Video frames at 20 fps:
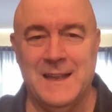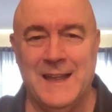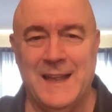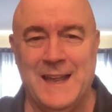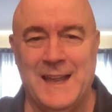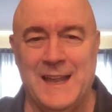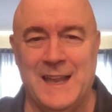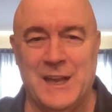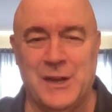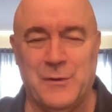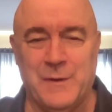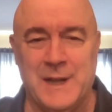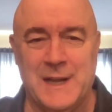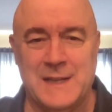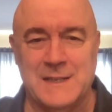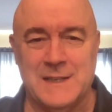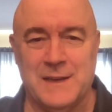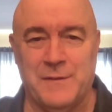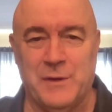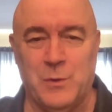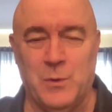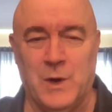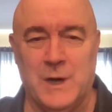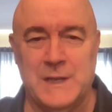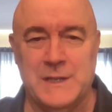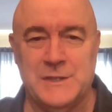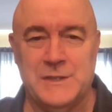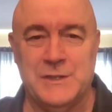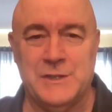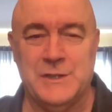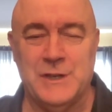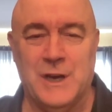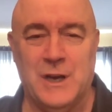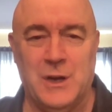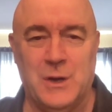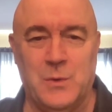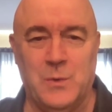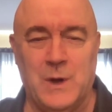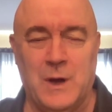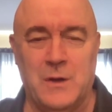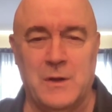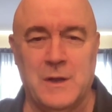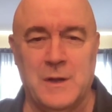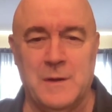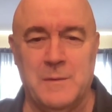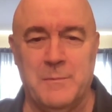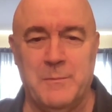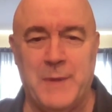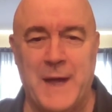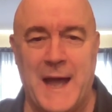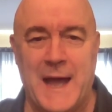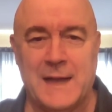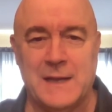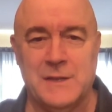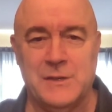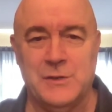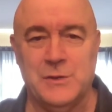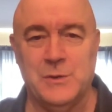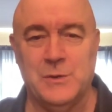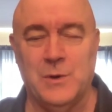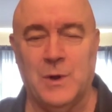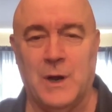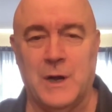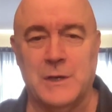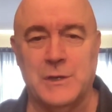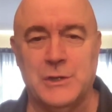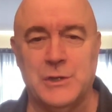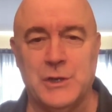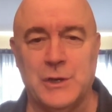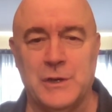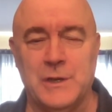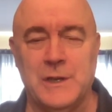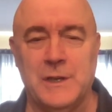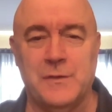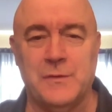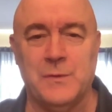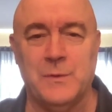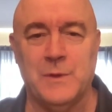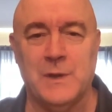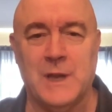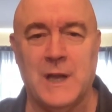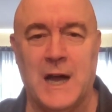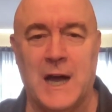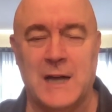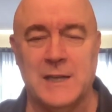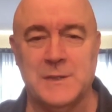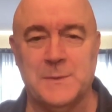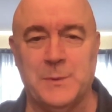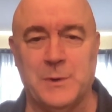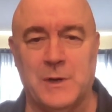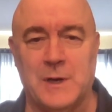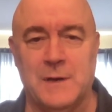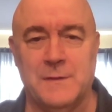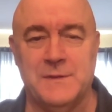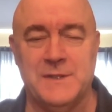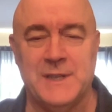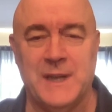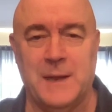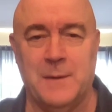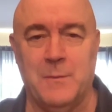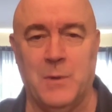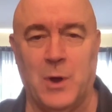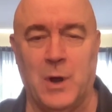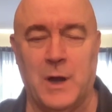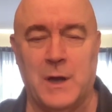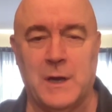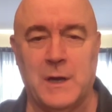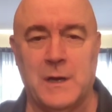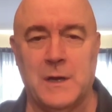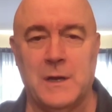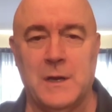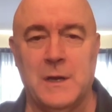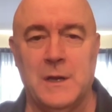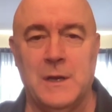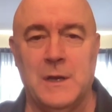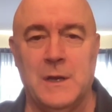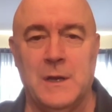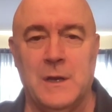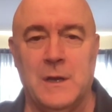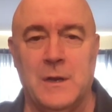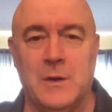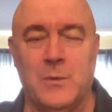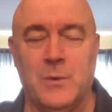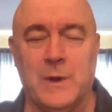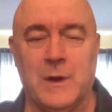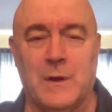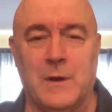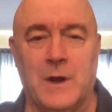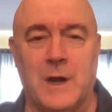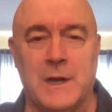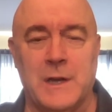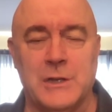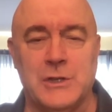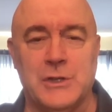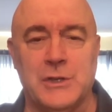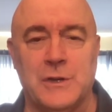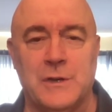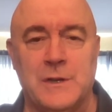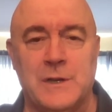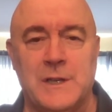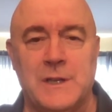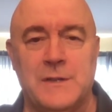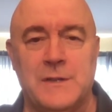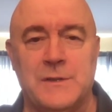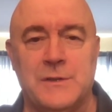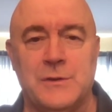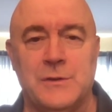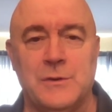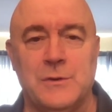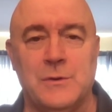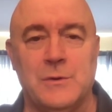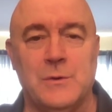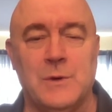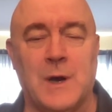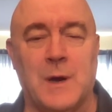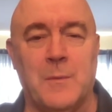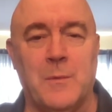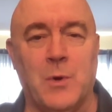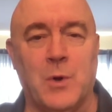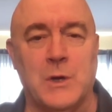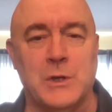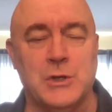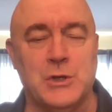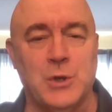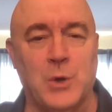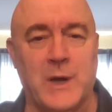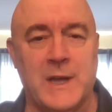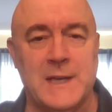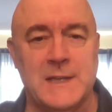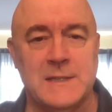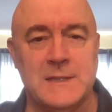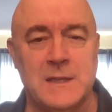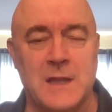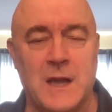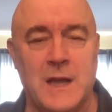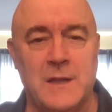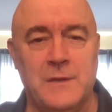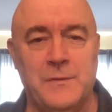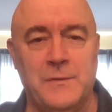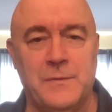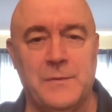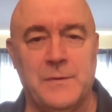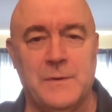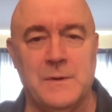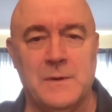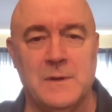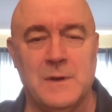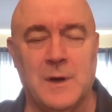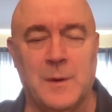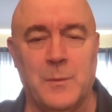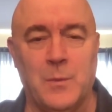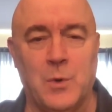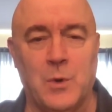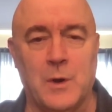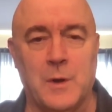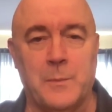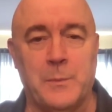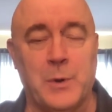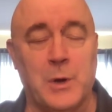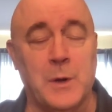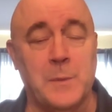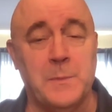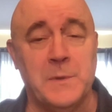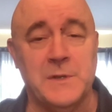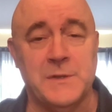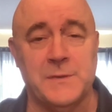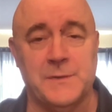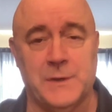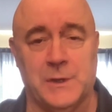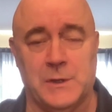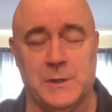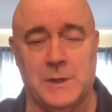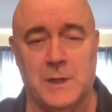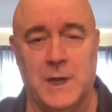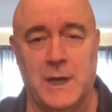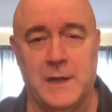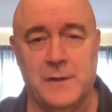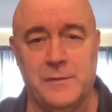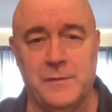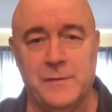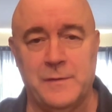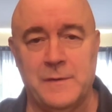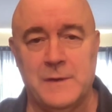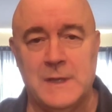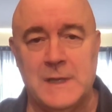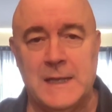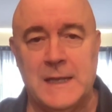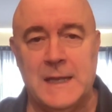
Hey, greetings everyone. It's Joe. Welcome back to our journey through the Gospel of St. Mark. We are on a journey to a more joyous life, a more purpose filled life.